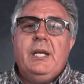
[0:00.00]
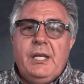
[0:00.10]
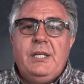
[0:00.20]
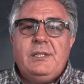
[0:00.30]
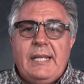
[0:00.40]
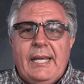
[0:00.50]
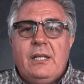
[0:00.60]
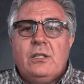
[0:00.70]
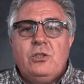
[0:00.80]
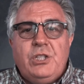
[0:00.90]
is a
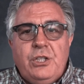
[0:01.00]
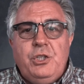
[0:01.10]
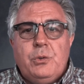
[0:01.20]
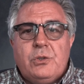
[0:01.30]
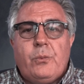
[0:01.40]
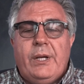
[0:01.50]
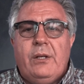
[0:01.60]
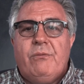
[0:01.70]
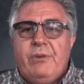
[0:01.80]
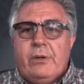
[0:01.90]
continuous
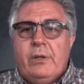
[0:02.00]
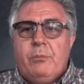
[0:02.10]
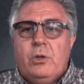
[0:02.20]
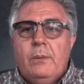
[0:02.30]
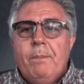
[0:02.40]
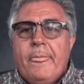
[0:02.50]
random variable.